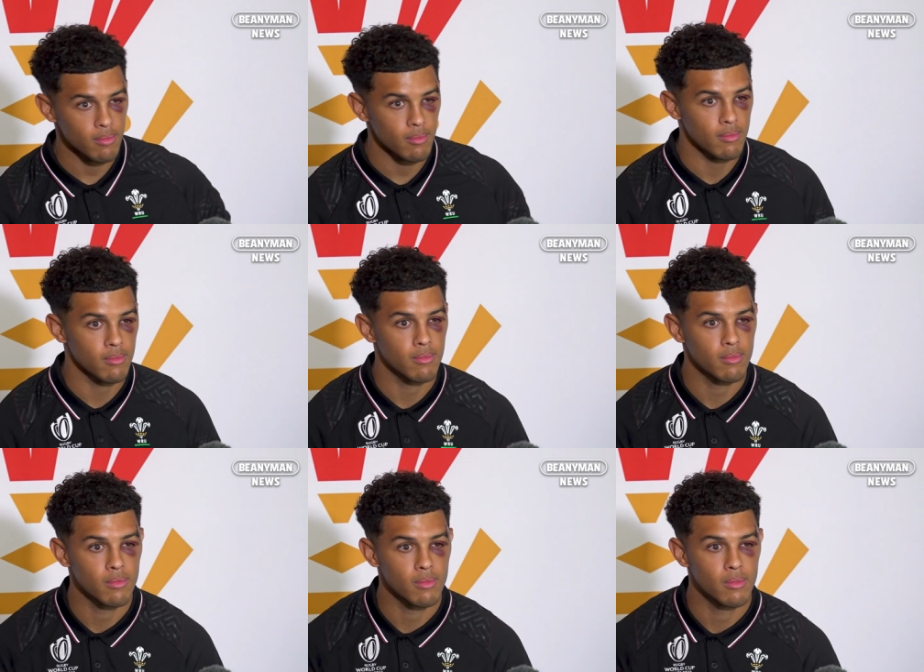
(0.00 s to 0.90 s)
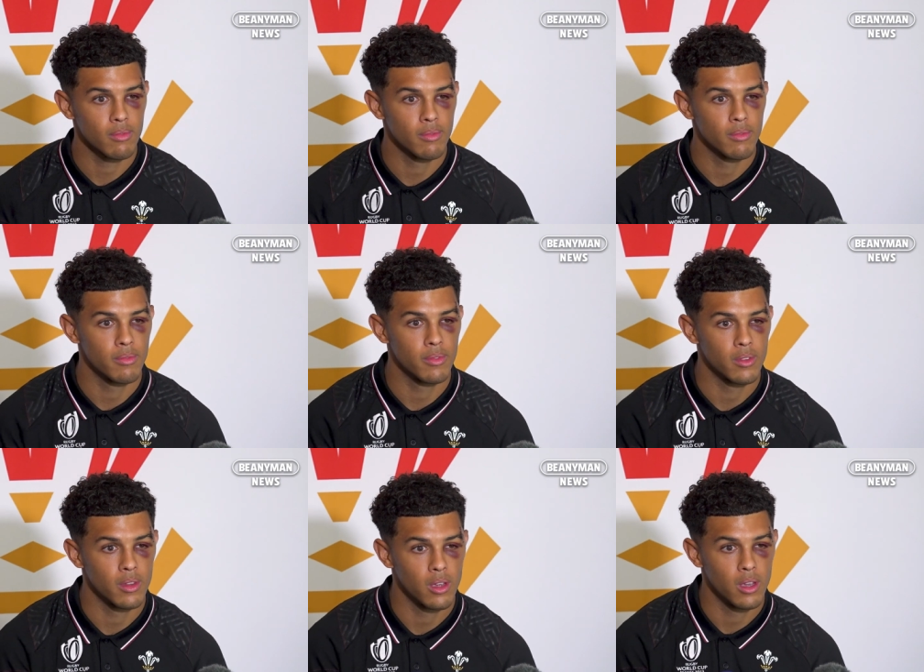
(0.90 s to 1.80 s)
Is there a feeling within the group?
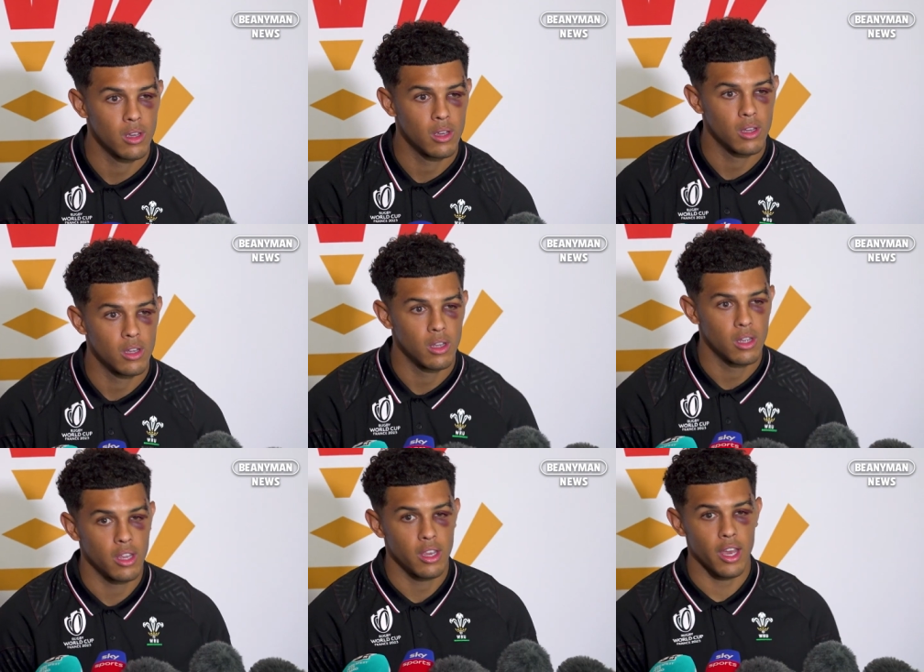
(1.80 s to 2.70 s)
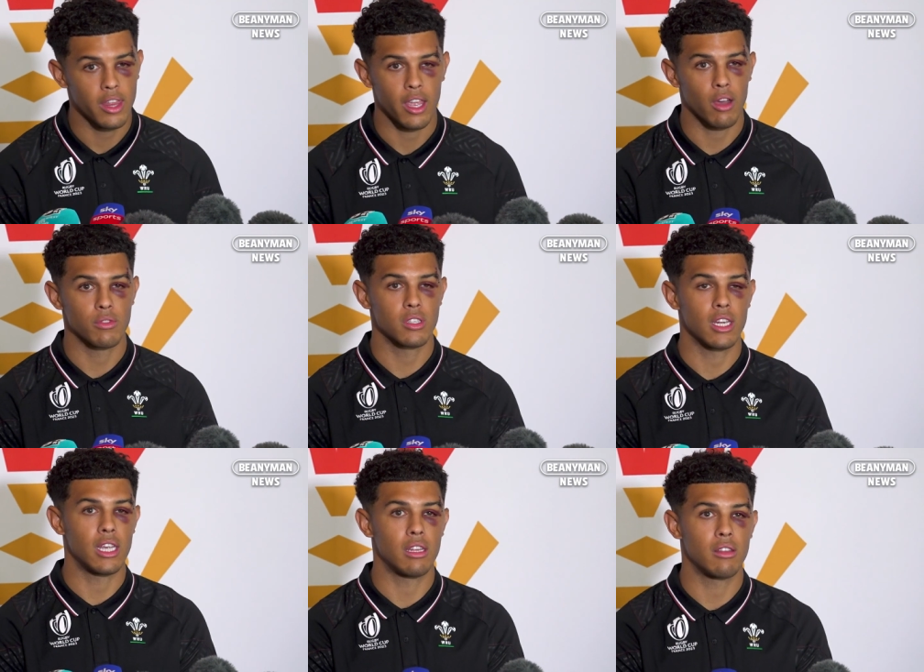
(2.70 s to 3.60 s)
I think
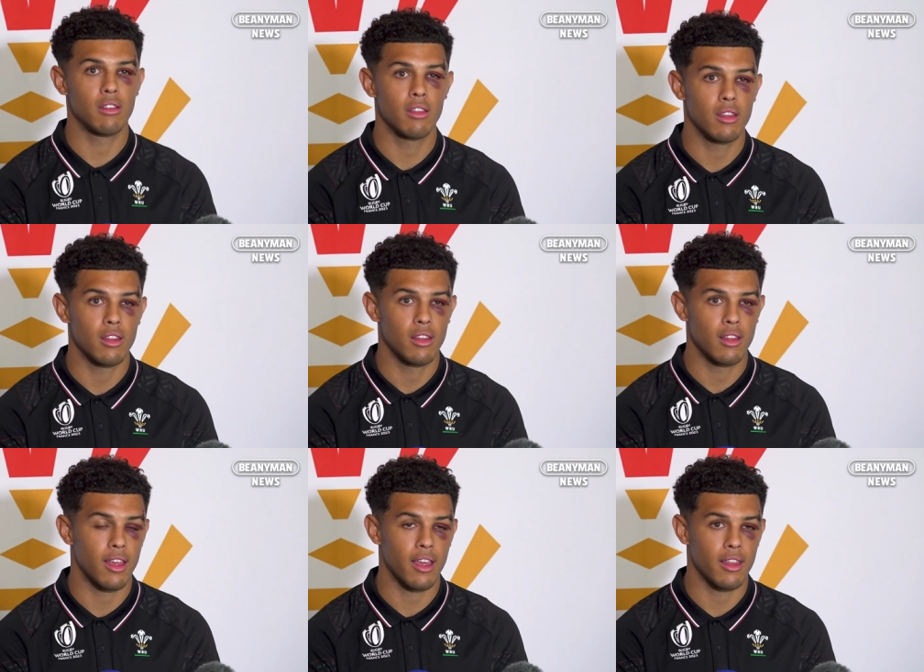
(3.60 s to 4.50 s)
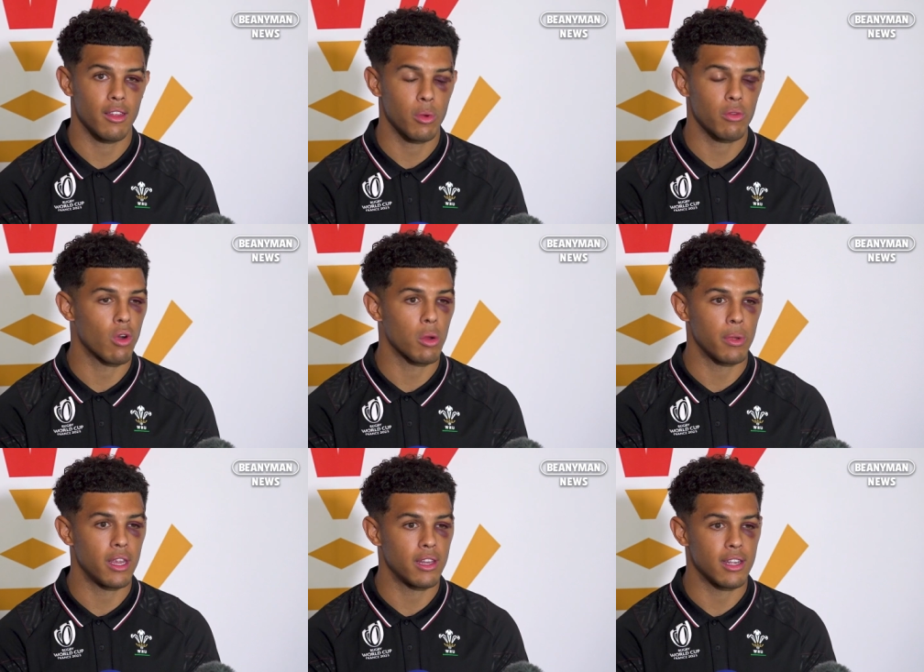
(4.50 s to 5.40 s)
obviously with
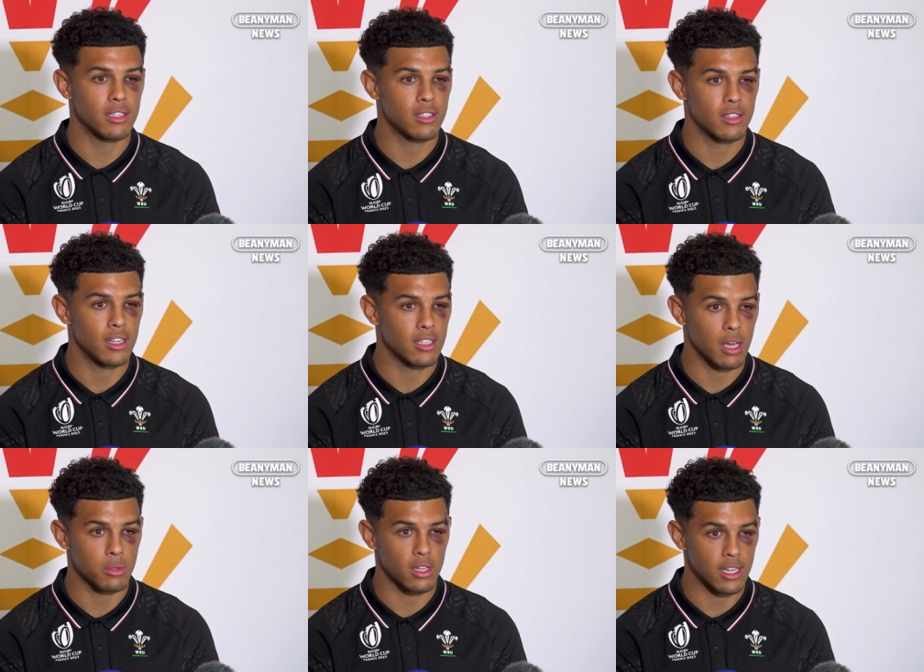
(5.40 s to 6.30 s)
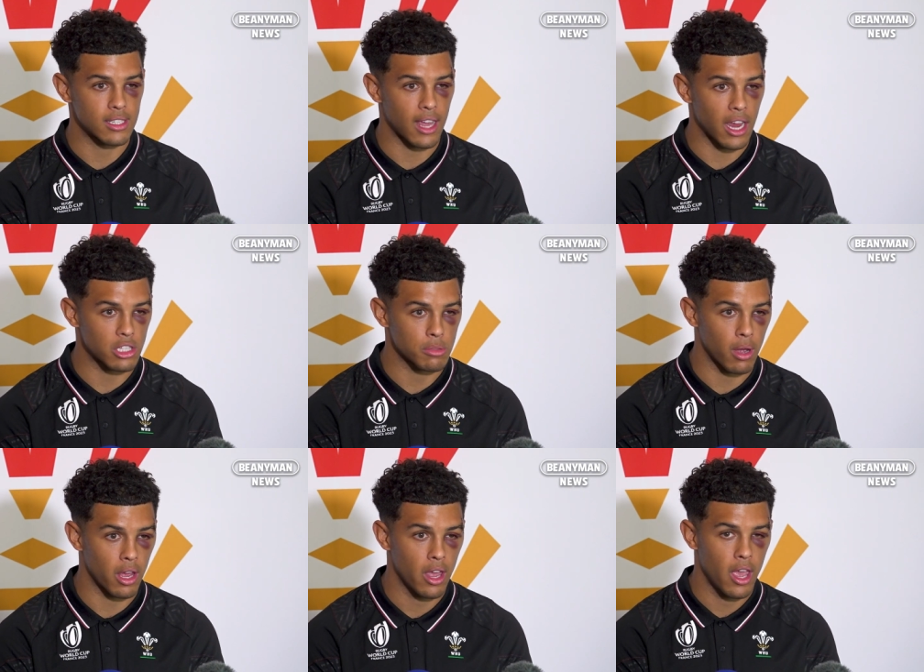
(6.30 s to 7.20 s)
rugby there's ups and there's downs,
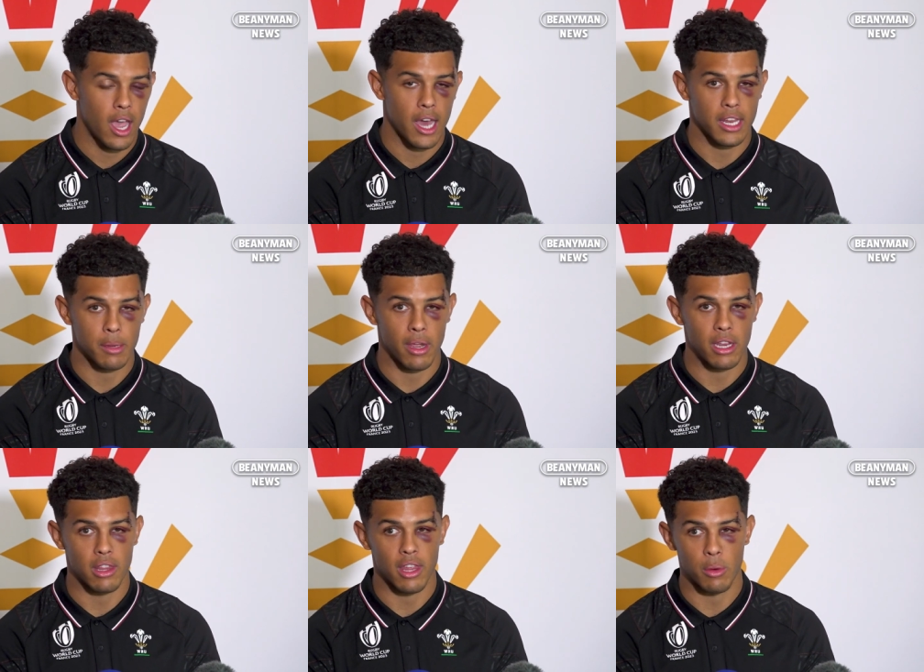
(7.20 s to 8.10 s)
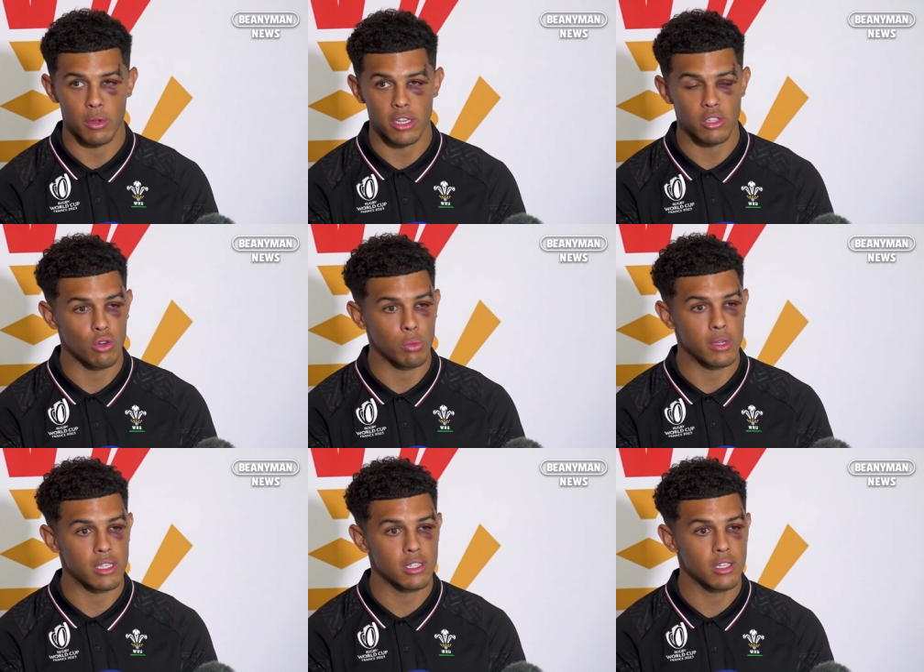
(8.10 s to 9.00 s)
but I think the main thing with this
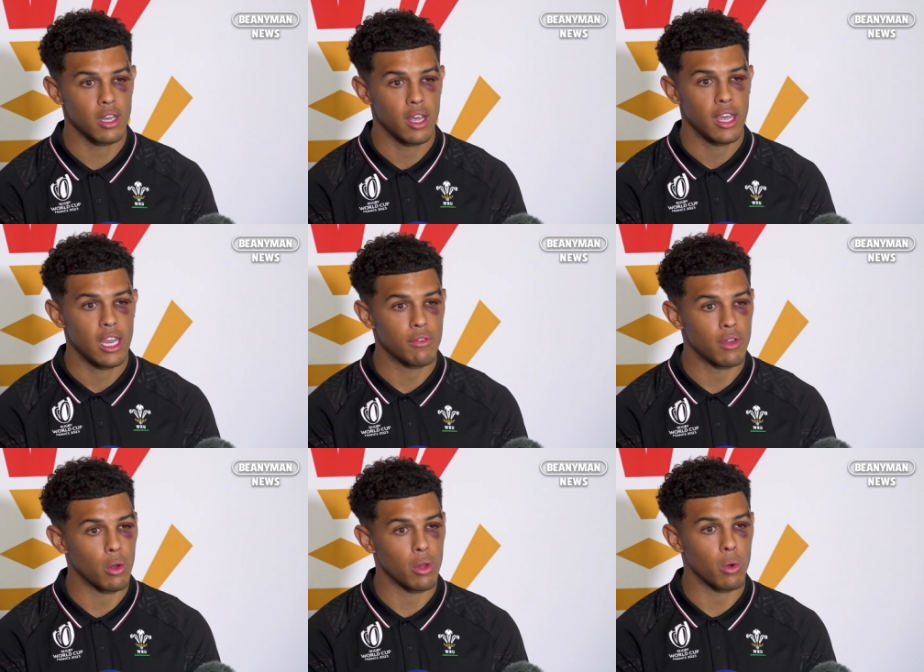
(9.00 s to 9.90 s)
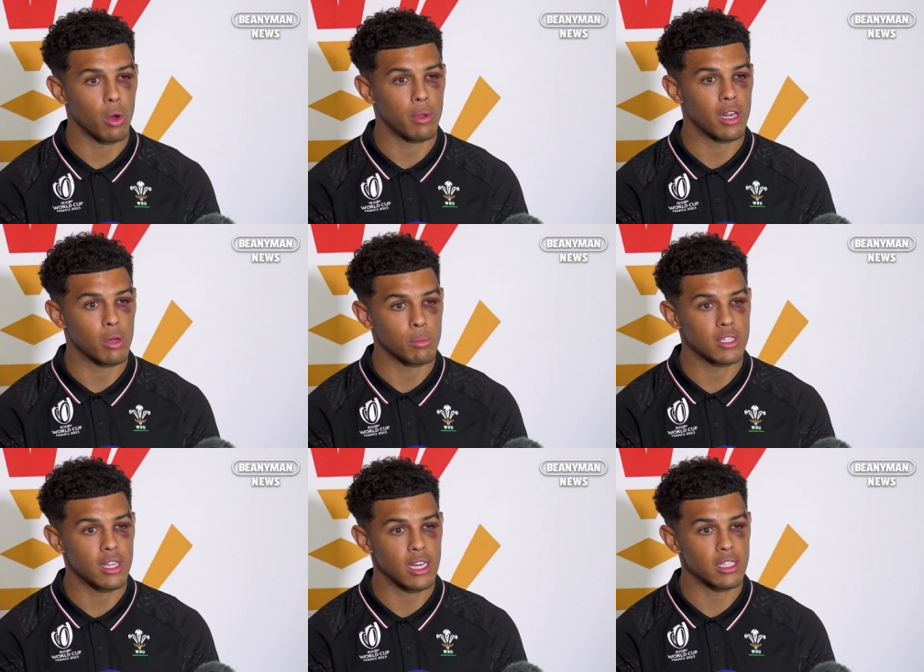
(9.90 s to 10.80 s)
group is, even though there will be little
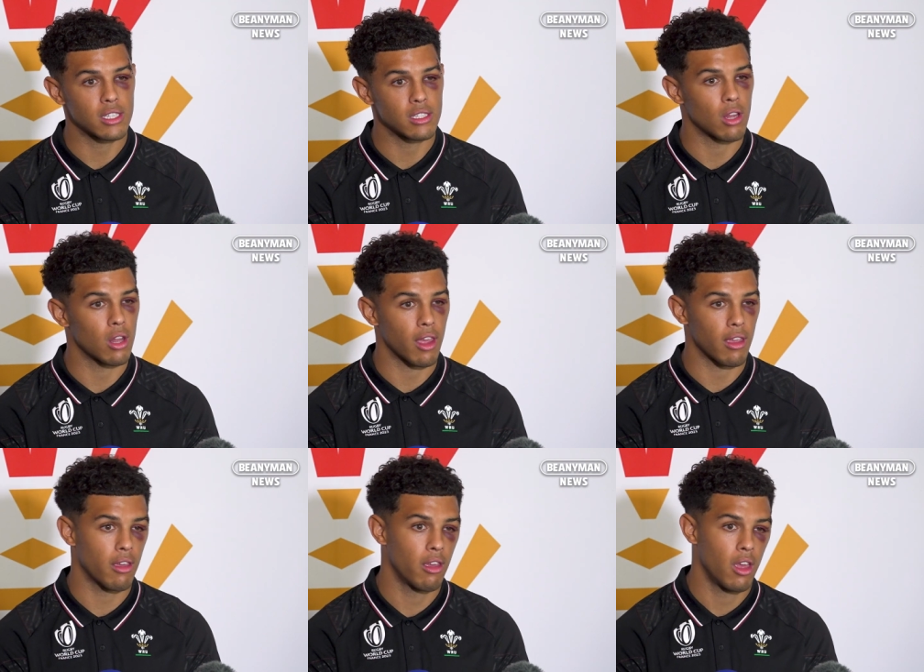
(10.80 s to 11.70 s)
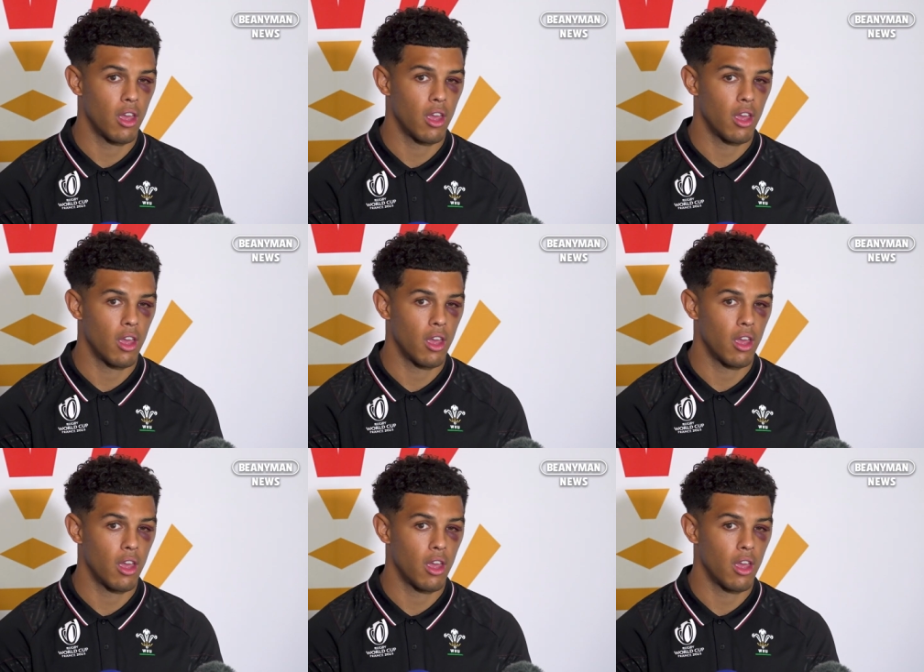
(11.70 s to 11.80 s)
mistakes, it's not like